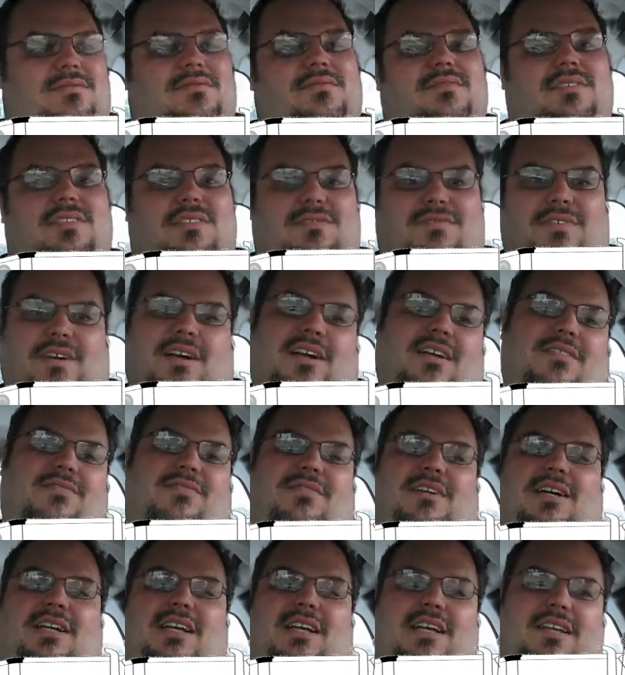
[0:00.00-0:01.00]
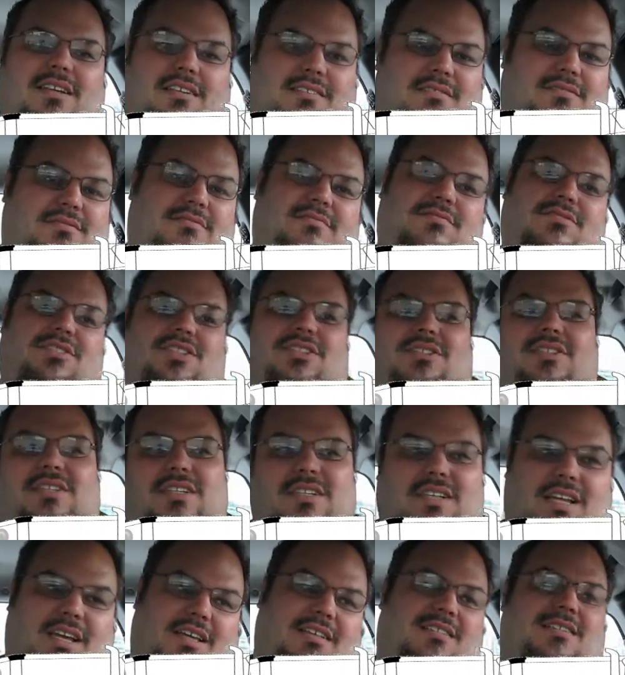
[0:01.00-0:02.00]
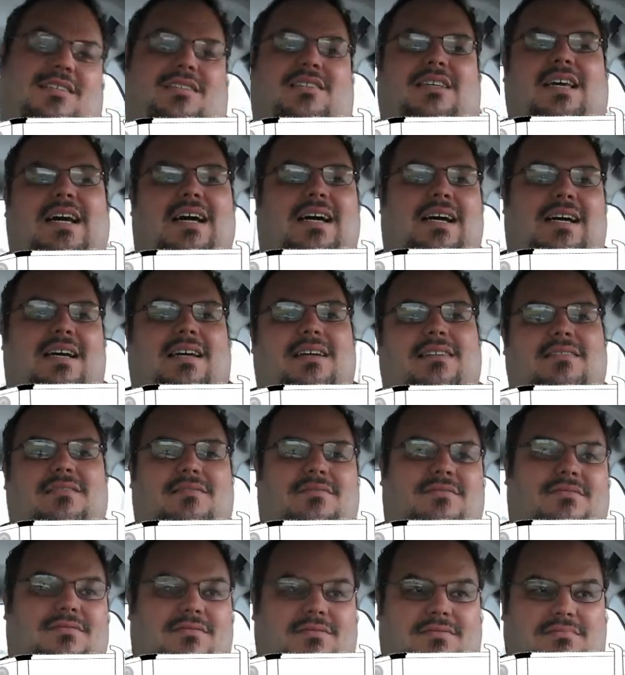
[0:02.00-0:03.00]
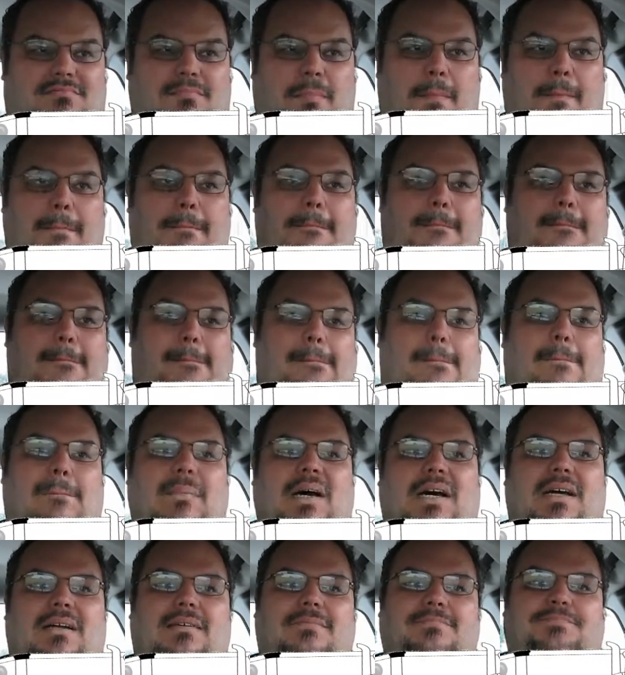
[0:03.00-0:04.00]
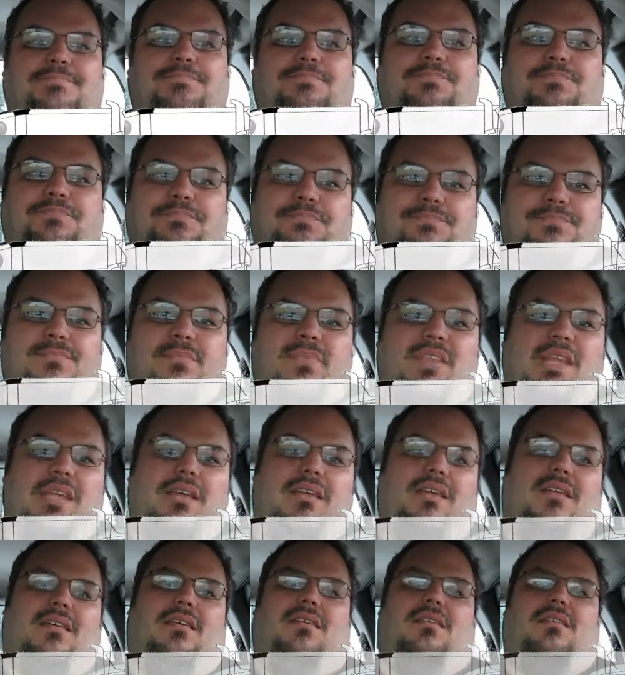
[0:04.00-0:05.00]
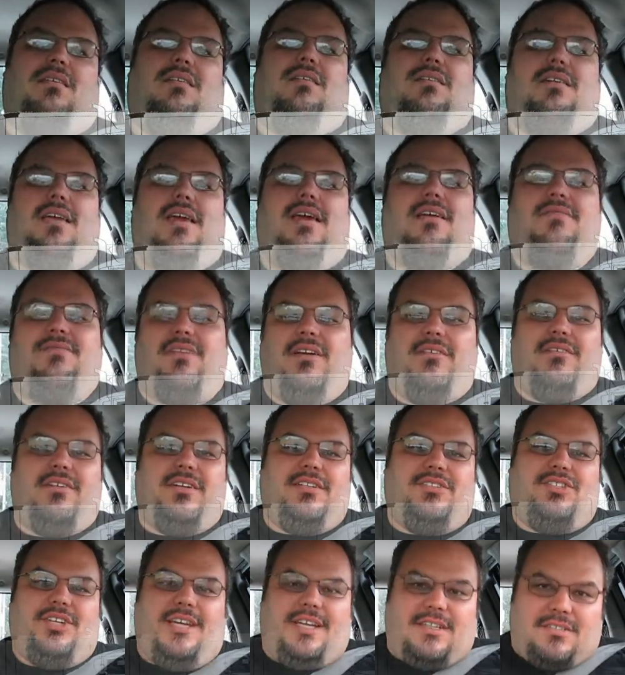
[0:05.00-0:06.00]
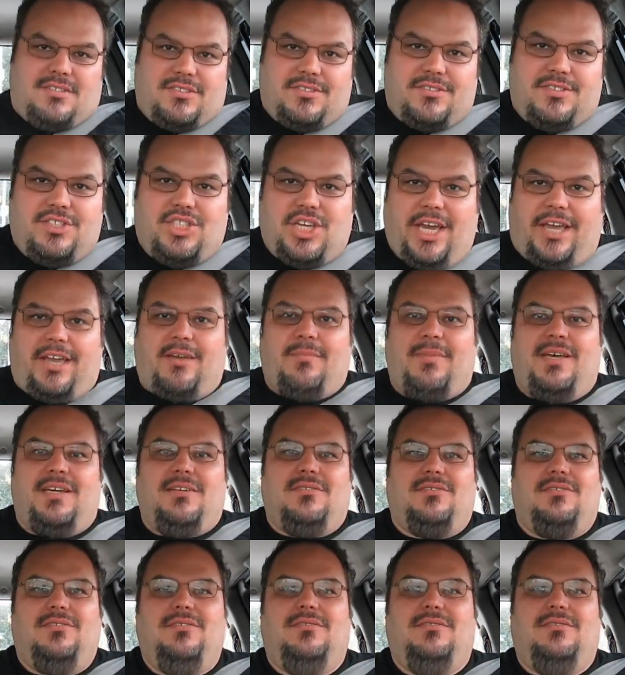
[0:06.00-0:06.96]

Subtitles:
He's very funny and just the nicest guy. But yeah, if you ever get a chance, check him out.